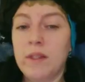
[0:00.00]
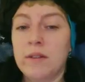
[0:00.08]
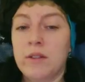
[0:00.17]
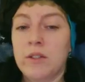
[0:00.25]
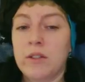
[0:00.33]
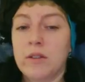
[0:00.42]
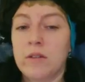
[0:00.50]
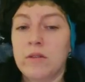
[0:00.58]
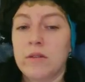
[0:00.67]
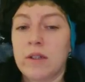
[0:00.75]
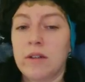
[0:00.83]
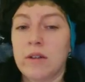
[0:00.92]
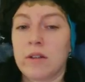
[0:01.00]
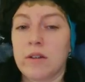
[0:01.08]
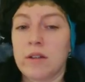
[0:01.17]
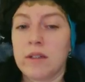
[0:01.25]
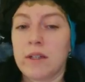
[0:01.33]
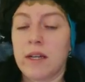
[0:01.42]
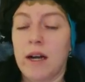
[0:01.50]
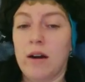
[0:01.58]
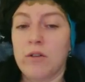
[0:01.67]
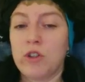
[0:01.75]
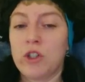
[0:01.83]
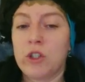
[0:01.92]
So now I got on the
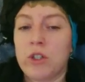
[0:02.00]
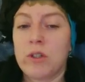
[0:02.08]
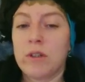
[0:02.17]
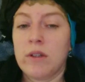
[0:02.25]
couch,